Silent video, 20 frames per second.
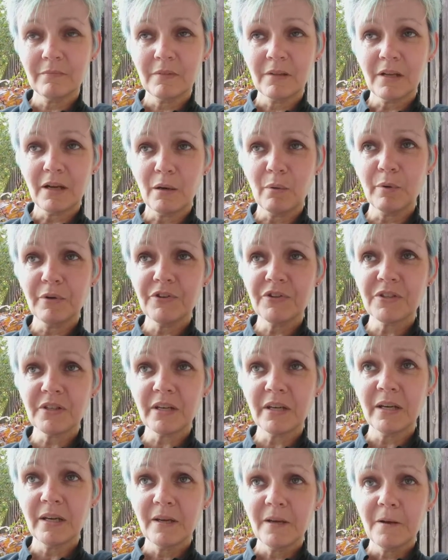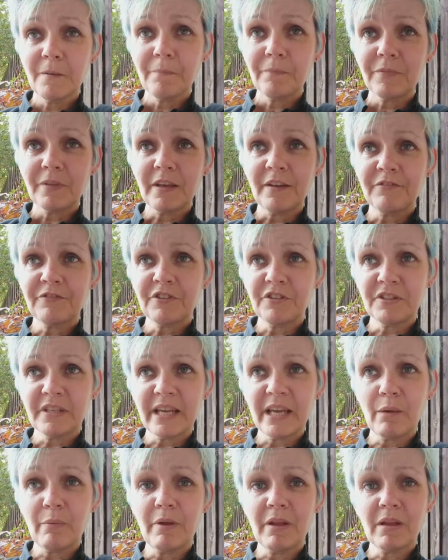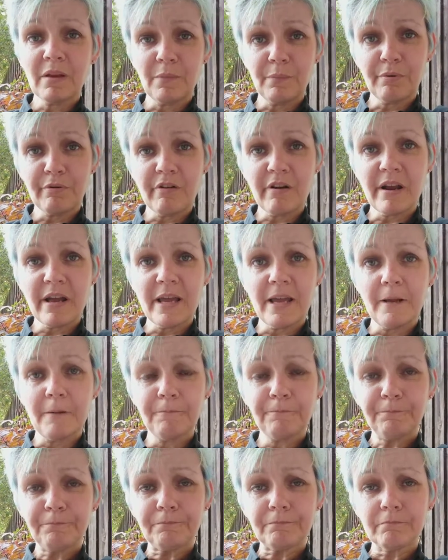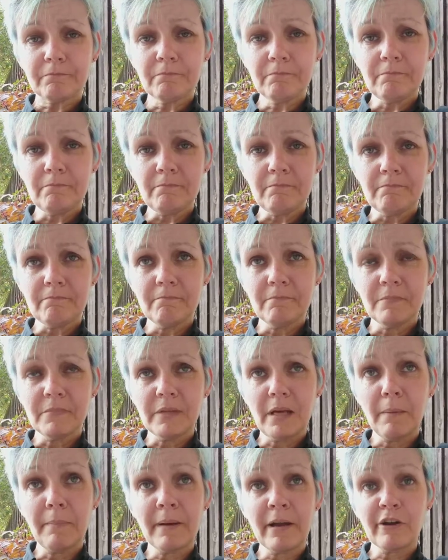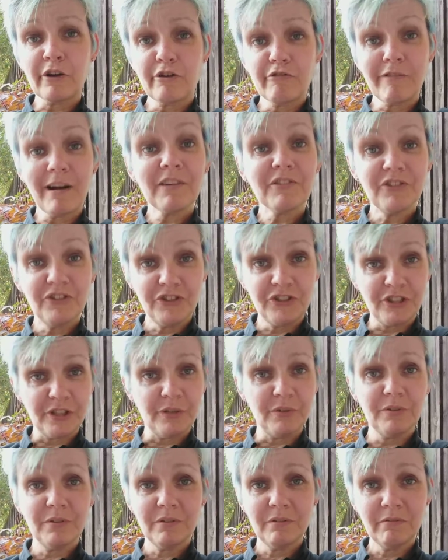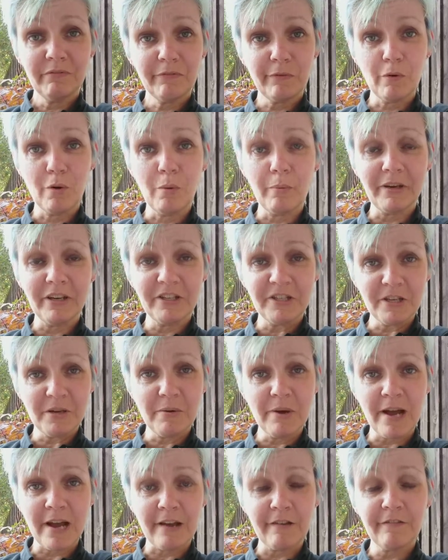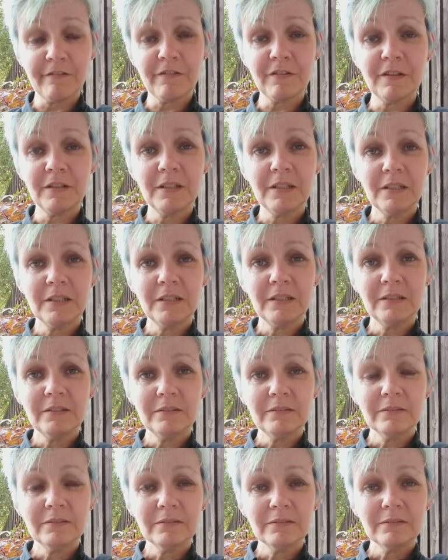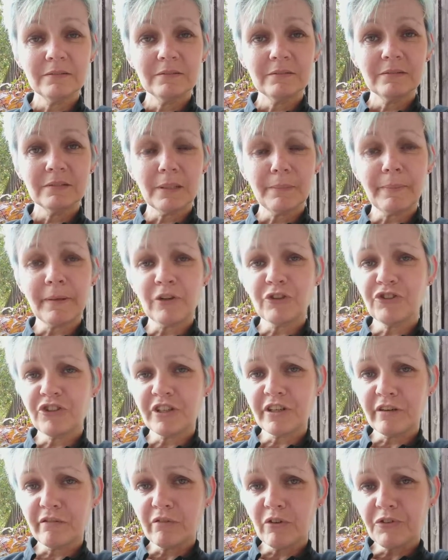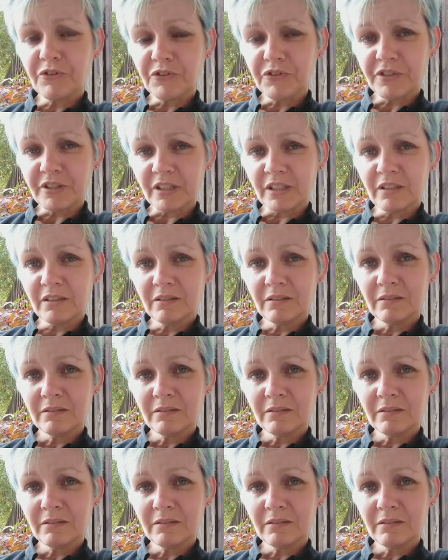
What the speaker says: I wonder if today we can pray about gratitude for what we do have, about generosity,